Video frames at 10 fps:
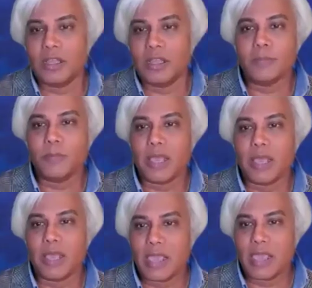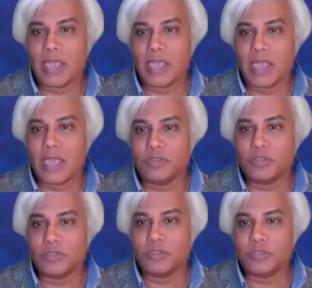and my aim is
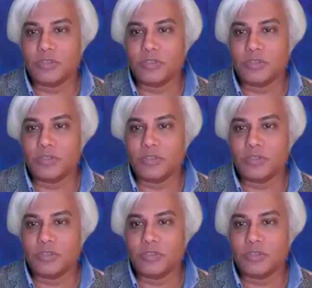to